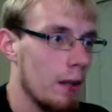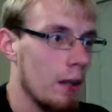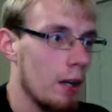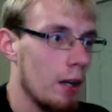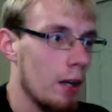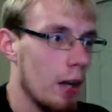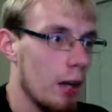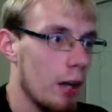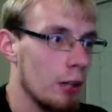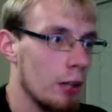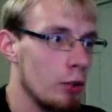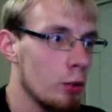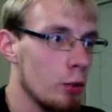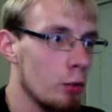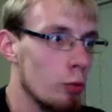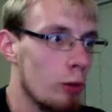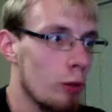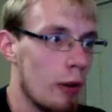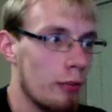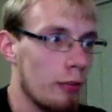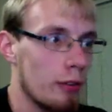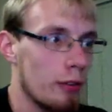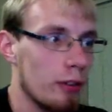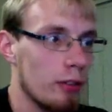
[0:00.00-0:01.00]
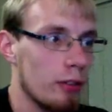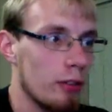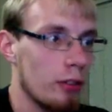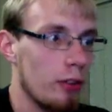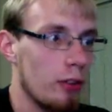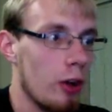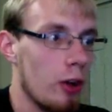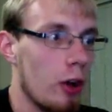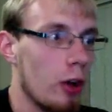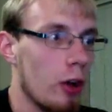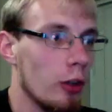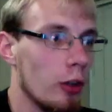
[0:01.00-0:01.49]
a new reference to
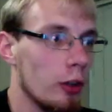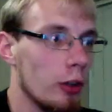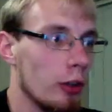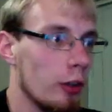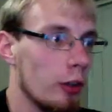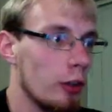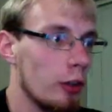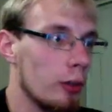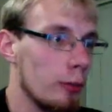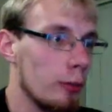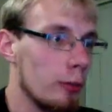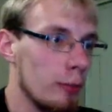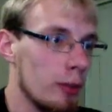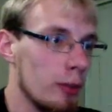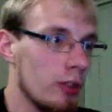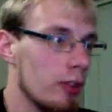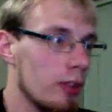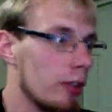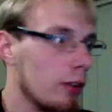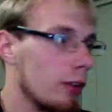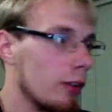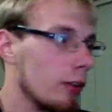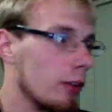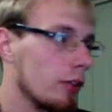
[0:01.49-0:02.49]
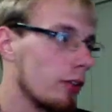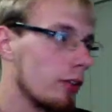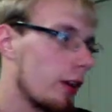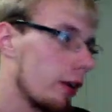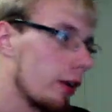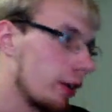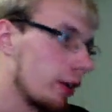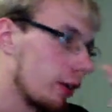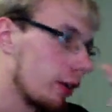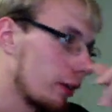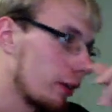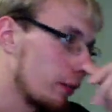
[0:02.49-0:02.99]
all your materials on
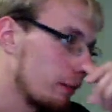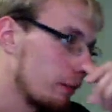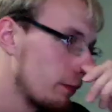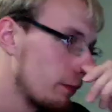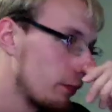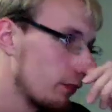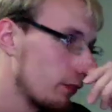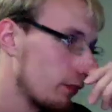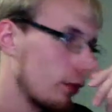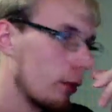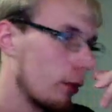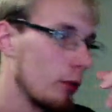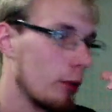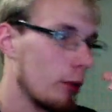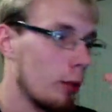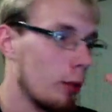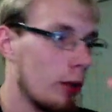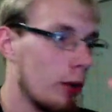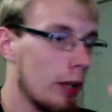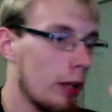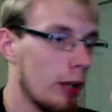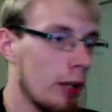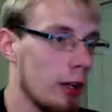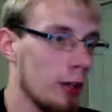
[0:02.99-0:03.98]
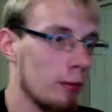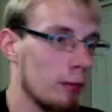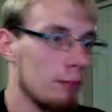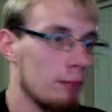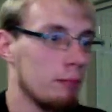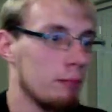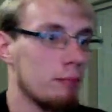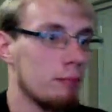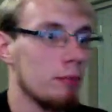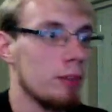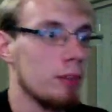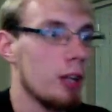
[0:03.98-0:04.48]
here. So you'll want to
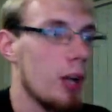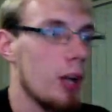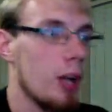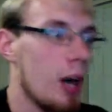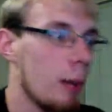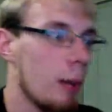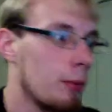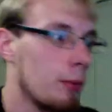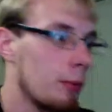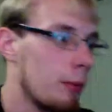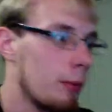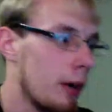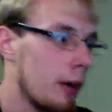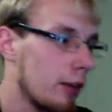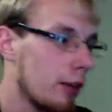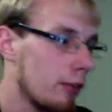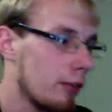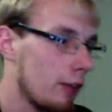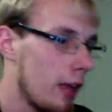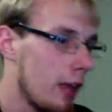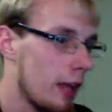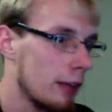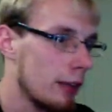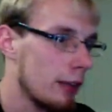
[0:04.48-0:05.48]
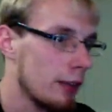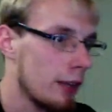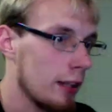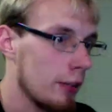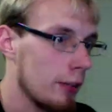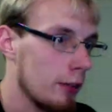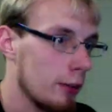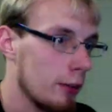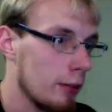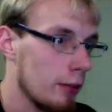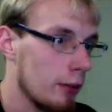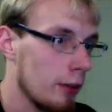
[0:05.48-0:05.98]
optimize that and get
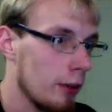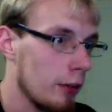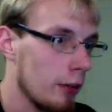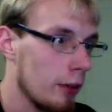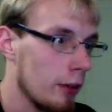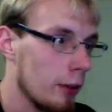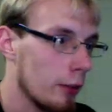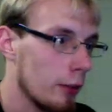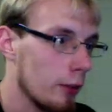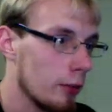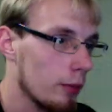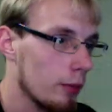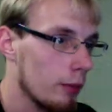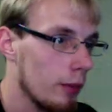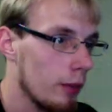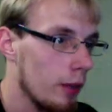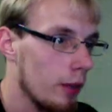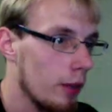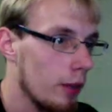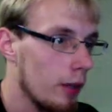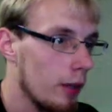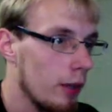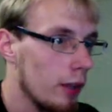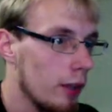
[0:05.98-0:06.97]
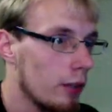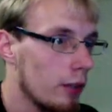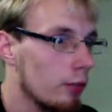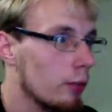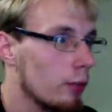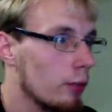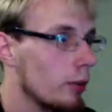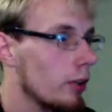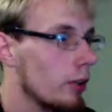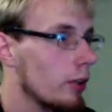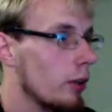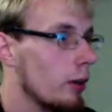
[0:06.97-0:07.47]
rid of all those. So
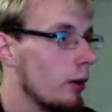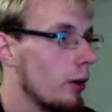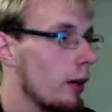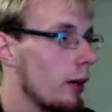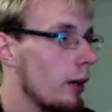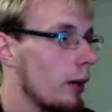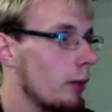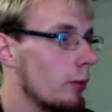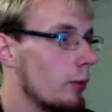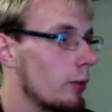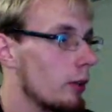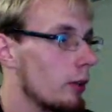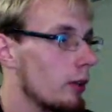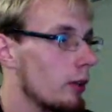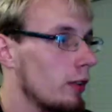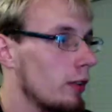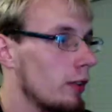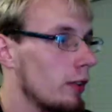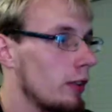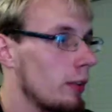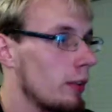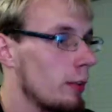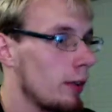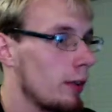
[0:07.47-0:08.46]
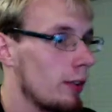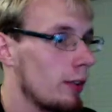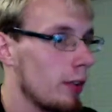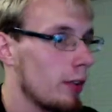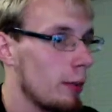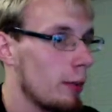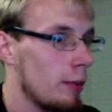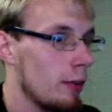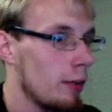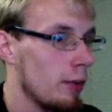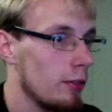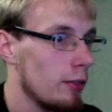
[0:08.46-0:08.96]
we're going to go ahead and we're going to delete by
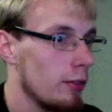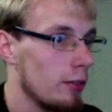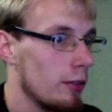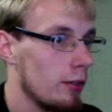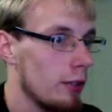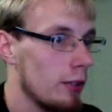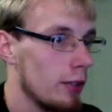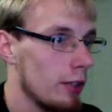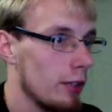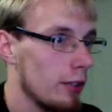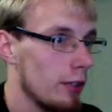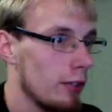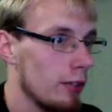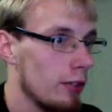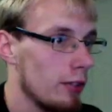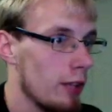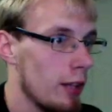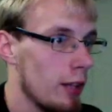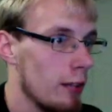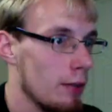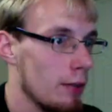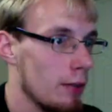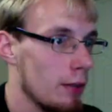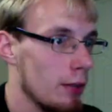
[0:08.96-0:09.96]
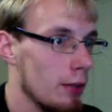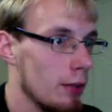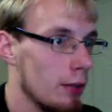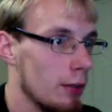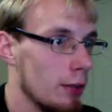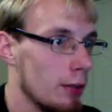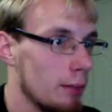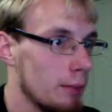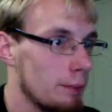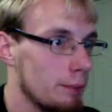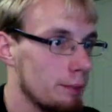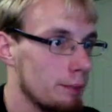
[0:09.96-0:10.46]
type history and save here.